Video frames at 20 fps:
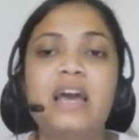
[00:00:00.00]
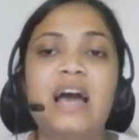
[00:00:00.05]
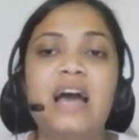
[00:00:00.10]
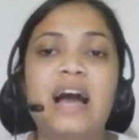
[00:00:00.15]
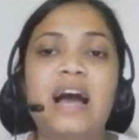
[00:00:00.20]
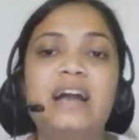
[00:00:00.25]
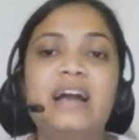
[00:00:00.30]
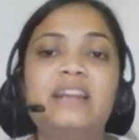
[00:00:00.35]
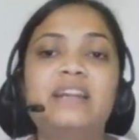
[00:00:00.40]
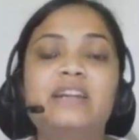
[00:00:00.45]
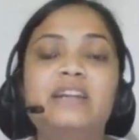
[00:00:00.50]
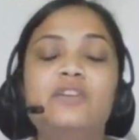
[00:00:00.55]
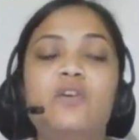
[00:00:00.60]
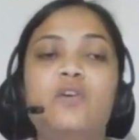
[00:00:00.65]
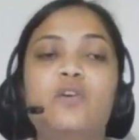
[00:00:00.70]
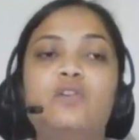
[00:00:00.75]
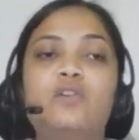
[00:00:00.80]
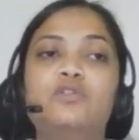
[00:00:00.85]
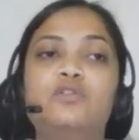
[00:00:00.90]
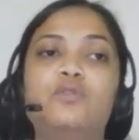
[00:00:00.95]
and it
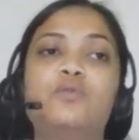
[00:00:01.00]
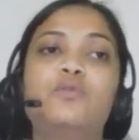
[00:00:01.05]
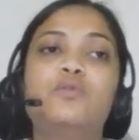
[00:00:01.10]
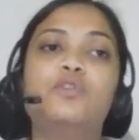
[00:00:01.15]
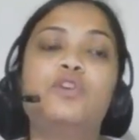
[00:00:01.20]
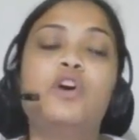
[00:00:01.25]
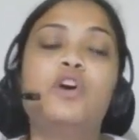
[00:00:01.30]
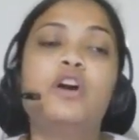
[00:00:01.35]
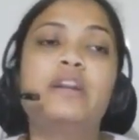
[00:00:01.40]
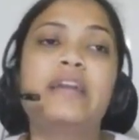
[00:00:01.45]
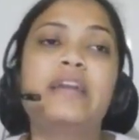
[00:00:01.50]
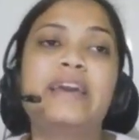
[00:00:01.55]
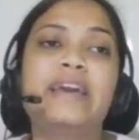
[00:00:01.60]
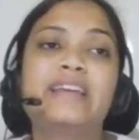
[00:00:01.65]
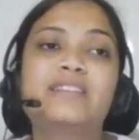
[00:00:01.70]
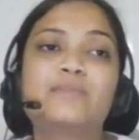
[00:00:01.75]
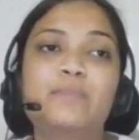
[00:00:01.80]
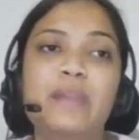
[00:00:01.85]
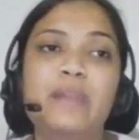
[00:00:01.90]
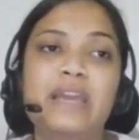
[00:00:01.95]
also could not
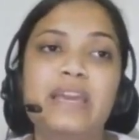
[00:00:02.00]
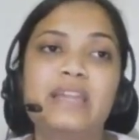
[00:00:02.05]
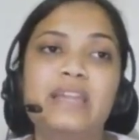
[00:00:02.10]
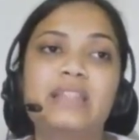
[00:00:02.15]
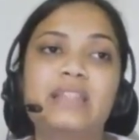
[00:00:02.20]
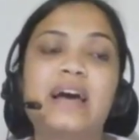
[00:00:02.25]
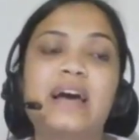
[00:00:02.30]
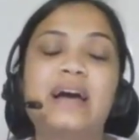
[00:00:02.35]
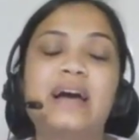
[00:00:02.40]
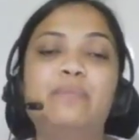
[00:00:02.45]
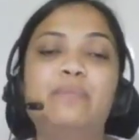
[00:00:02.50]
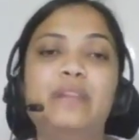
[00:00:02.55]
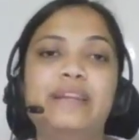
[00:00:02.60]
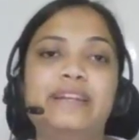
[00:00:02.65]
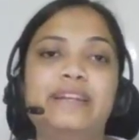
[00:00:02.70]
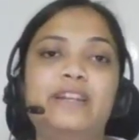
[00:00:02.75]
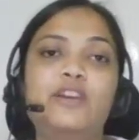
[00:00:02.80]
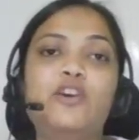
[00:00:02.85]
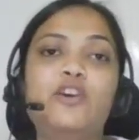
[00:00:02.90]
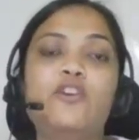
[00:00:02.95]
explain the
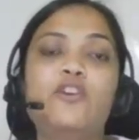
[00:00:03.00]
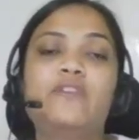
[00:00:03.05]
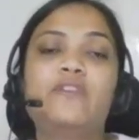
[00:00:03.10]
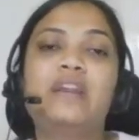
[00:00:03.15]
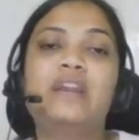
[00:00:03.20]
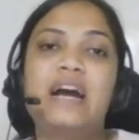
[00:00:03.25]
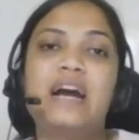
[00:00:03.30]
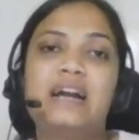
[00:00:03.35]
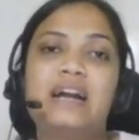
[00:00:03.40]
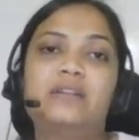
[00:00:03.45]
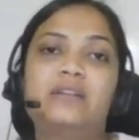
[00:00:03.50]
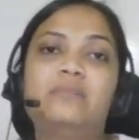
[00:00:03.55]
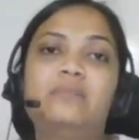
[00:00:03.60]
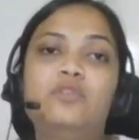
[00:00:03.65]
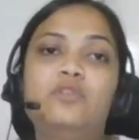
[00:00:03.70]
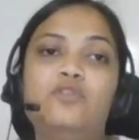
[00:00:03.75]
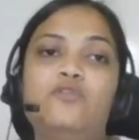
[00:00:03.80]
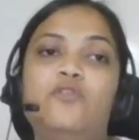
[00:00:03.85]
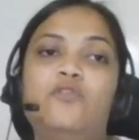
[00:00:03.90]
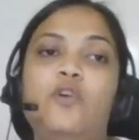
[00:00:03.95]
ability of an
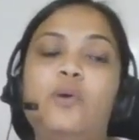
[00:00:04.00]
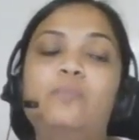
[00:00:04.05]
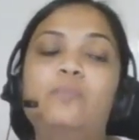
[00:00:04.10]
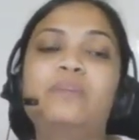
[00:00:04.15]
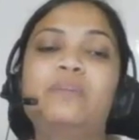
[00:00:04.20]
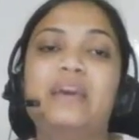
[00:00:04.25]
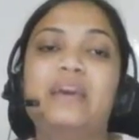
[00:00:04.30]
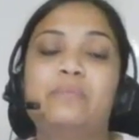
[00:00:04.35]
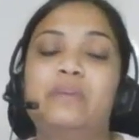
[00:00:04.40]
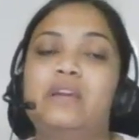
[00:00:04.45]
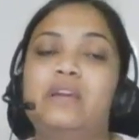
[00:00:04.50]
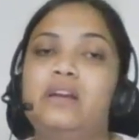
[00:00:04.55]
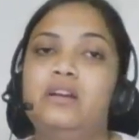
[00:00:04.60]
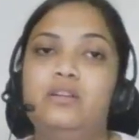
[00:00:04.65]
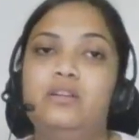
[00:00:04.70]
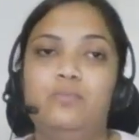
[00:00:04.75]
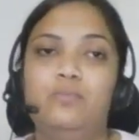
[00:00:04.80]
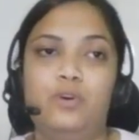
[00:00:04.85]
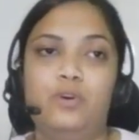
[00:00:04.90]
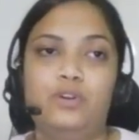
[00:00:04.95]
atom to form
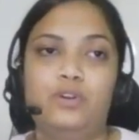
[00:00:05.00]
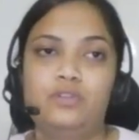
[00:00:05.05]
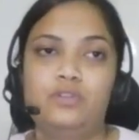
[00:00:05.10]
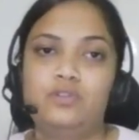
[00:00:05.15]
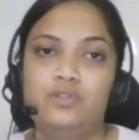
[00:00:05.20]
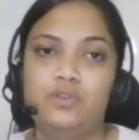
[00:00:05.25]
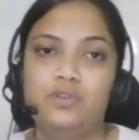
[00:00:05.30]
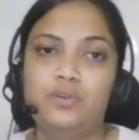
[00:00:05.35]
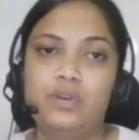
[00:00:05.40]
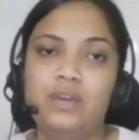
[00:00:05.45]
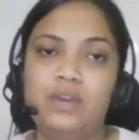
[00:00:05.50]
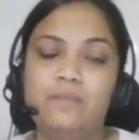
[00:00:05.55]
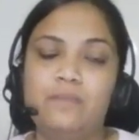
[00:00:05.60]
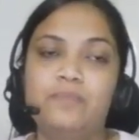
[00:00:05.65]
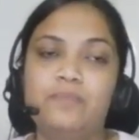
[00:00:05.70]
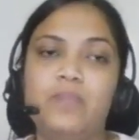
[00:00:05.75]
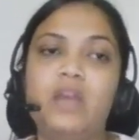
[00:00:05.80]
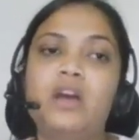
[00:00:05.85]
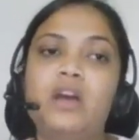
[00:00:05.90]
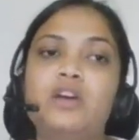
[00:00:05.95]
chemical bonds. Okay,
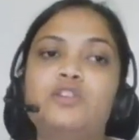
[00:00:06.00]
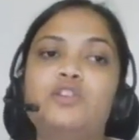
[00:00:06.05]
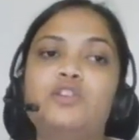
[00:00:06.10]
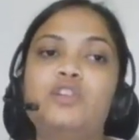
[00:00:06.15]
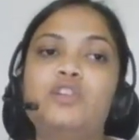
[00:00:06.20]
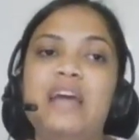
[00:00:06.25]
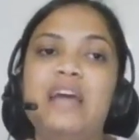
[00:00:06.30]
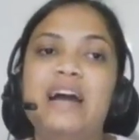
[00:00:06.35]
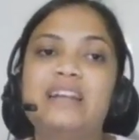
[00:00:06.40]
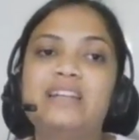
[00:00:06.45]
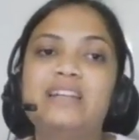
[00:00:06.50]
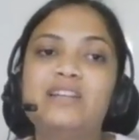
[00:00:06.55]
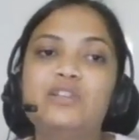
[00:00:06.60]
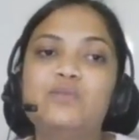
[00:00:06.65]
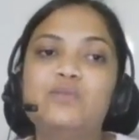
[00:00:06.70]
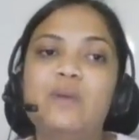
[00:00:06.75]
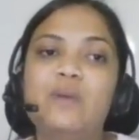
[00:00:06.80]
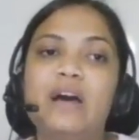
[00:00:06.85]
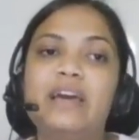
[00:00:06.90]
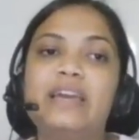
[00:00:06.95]
so that
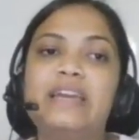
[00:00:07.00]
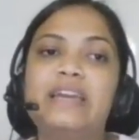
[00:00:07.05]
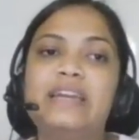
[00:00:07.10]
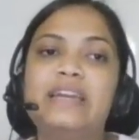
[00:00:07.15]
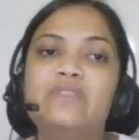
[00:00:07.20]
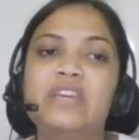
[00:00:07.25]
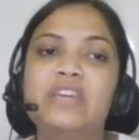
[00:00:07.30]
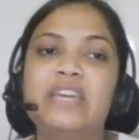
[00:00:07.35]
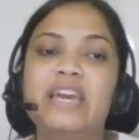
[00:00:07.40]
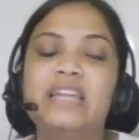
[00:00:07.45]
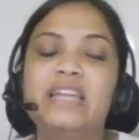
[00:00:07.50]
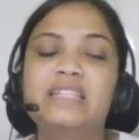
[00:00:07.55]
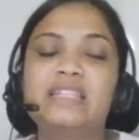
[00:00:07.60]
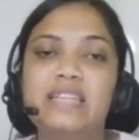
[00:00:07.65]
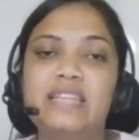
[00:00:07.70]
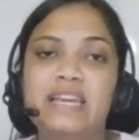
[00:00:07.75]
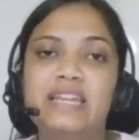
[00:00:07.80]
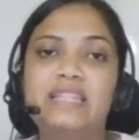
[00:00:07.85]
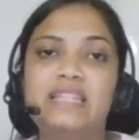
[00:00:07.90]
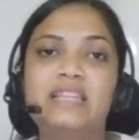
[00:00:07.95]
is why we can
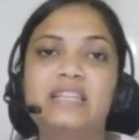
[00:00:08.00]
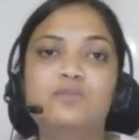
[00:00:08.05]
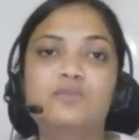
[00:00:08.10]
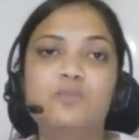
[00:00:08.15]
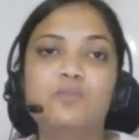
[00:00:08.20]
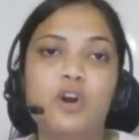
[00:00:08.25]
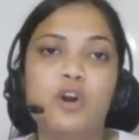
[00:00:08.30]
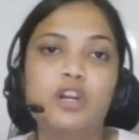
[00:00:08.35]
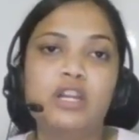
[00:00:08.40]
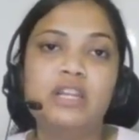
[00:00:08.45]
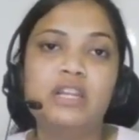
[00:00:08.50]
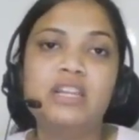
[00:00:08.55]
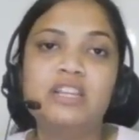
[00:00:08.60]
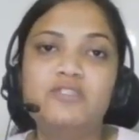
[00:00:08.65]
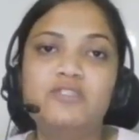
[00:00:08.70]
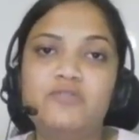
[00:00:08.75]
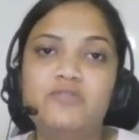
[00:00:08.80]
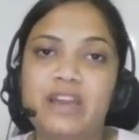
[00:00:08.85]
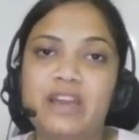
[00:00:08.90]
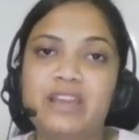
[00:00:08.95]
say this model
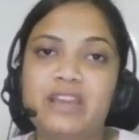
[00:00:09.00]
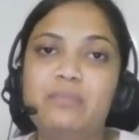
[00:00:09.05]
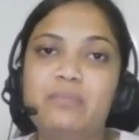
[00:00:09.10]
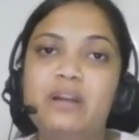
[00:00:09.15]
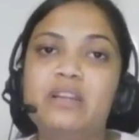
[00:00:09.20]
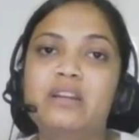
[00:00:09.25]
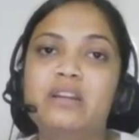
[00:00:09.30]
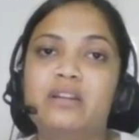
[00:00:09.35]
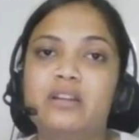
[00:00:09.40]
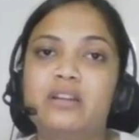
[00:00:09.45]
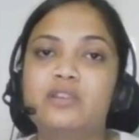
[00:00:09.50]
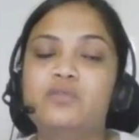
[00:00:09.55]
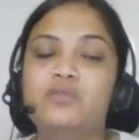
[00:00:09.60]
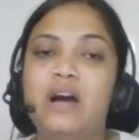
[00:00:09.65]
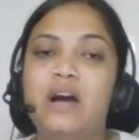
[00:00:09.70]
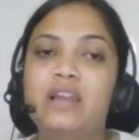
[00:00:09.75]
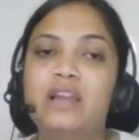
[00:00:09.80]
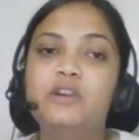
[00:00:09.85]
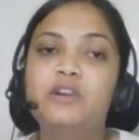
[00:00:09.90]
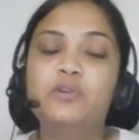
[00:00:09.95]
is fine, but it is
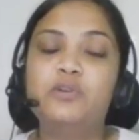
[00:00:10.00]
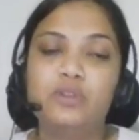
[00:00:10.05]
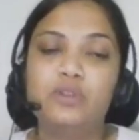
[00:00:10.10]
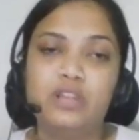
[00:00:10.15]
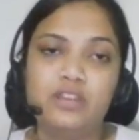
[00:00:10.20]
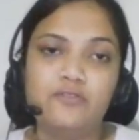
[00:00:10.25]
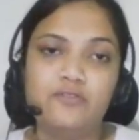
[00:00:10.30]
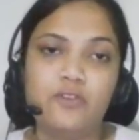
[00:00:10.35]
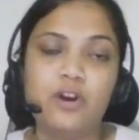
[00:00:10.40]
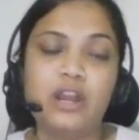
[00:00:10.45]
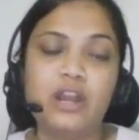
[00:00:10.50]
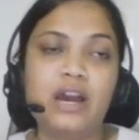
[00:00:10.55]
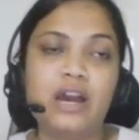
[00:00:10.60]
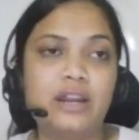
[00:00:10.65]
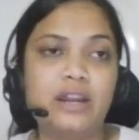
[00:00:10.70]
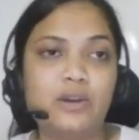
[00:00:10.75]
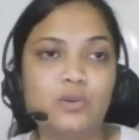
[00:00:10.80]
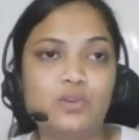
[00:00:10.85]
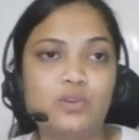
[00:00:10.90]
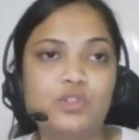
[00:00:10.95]
valid only for
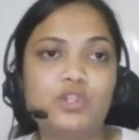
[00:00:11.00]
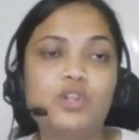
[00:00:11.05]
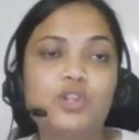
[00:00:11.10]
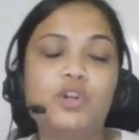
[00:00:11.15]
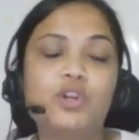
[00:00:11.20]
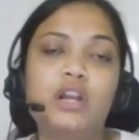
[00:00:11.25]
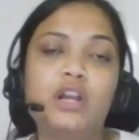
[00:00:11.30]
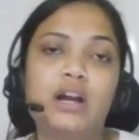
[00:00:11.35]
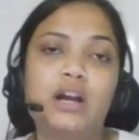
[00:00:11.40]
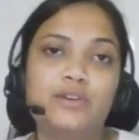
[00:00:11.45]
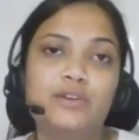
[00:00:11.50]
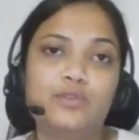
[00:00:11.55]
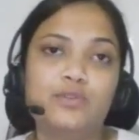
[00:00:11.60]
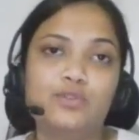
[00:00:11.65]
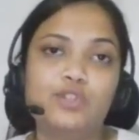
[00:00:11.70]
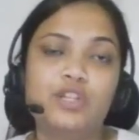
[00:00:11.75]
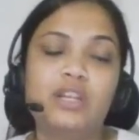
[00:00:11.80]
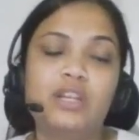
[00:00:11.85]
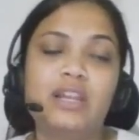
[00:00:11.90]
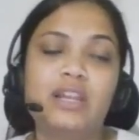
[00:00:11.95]
hydrogen or
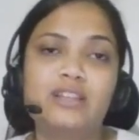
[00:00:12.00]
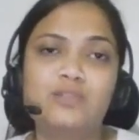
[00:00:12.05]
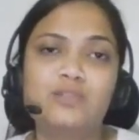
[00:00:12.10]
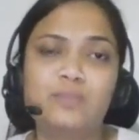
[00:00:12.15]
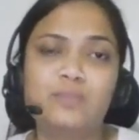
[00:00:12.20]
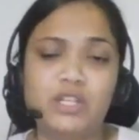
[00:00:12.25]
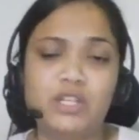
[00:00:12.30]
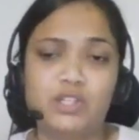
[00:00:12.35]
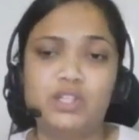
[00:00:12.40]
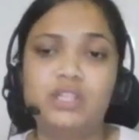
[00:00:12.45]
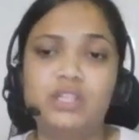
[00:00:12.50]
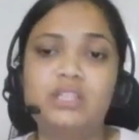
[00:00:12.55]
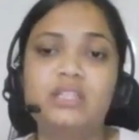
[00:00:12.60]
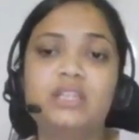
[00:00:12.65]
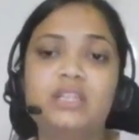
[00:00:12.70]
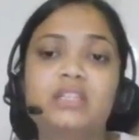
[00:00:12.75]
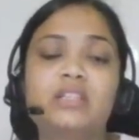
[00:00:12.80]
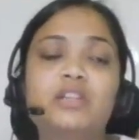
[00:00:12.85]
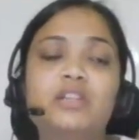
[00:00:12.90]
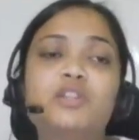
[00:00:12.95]
hydrogen like
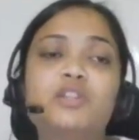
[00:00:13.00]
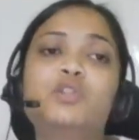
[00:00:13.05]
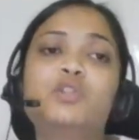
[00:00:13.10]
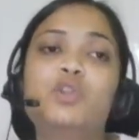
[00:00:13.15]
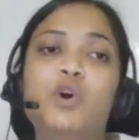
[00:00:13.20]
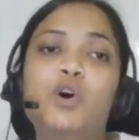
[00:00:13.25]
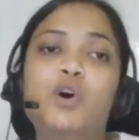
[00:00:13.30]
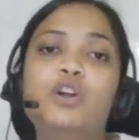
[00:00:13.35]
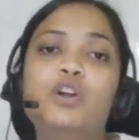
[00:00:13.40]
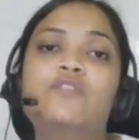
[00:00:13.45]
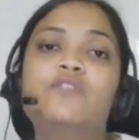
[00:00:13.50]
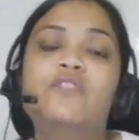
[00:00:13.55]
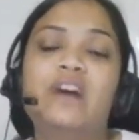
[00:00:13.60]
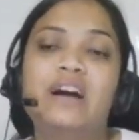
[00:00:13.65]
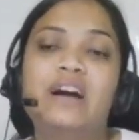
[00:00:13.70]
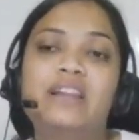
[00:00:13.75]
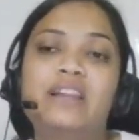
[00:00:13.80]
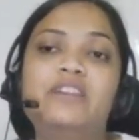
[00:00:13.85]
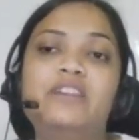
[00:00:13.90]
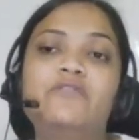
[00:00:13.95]
species. It is not
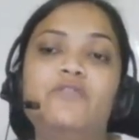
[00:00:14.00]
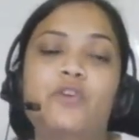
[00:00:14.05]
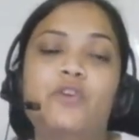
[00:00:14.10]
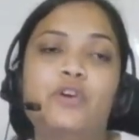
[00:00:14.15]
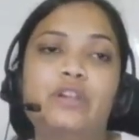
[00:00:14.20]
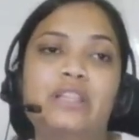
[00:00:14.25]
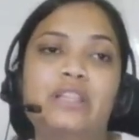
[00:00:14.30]
valid for